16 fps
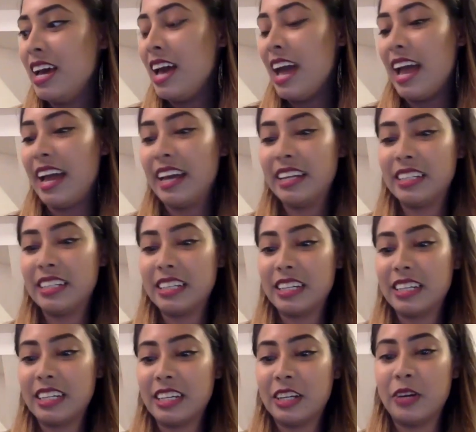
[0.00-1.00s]
and
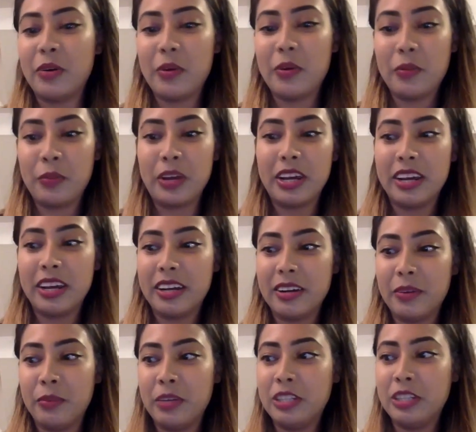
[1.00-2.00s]
you know we
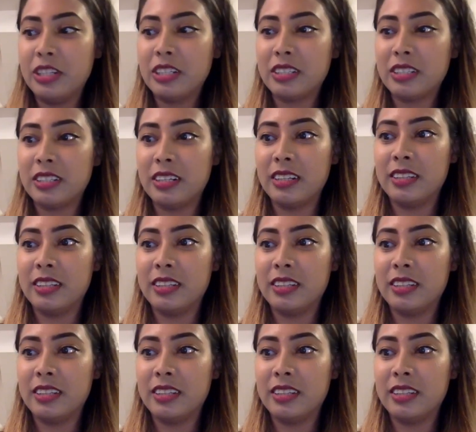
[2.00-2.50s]
we just